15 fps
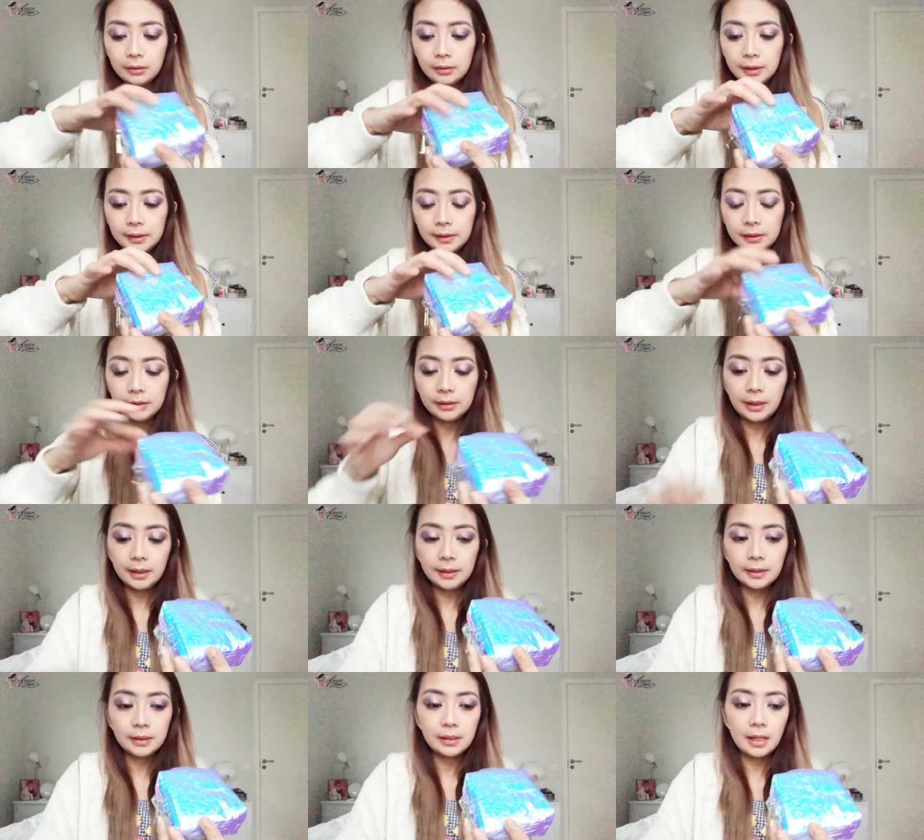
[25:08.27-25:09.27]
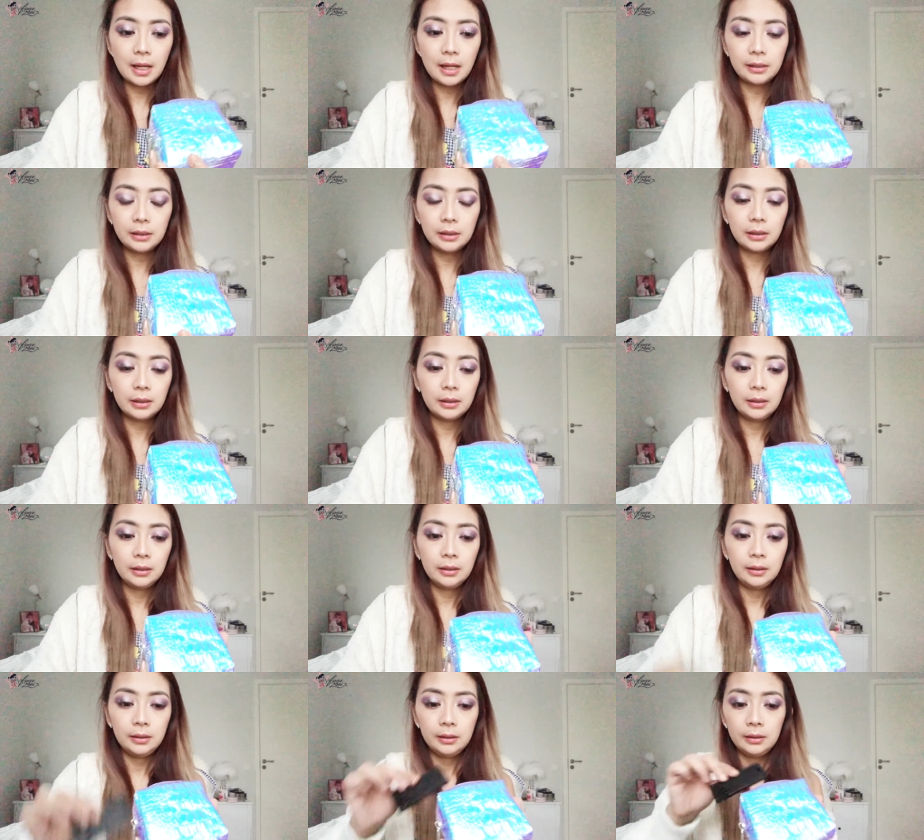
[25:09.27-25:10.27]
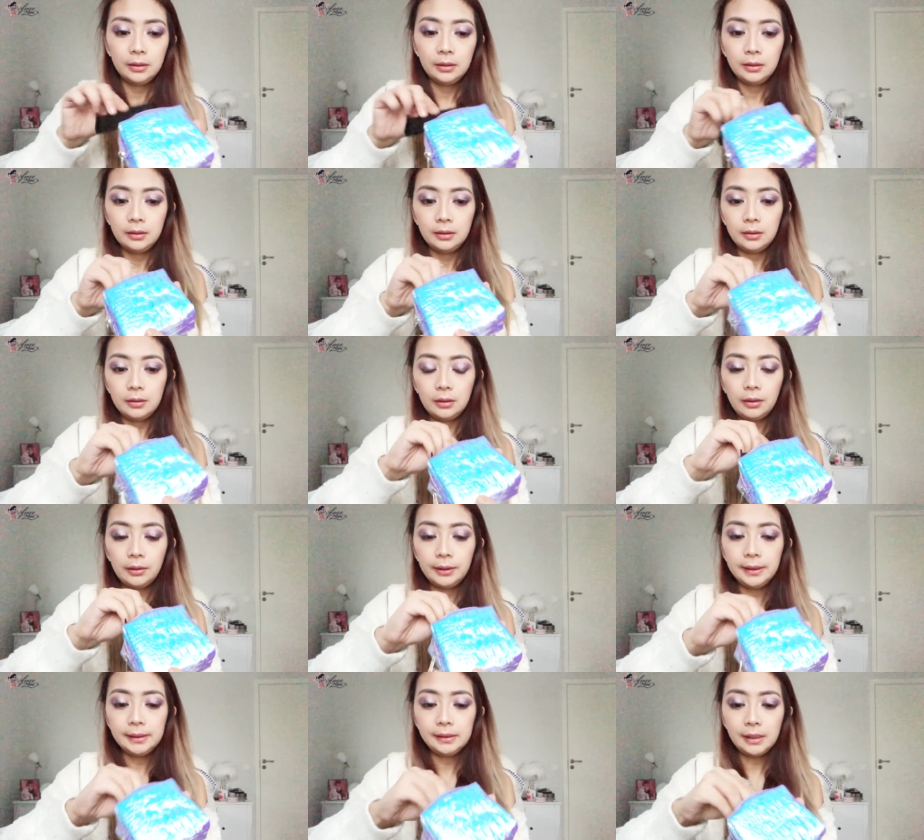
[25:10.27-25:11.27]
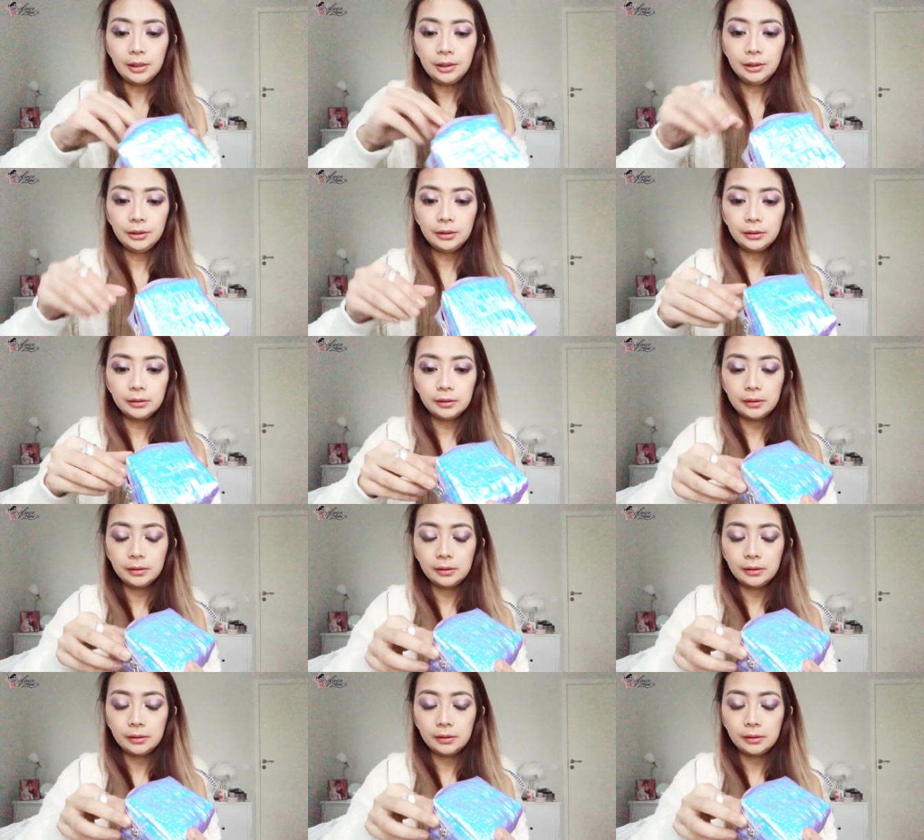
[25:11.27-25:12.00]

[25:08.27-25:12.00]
these things that are essentials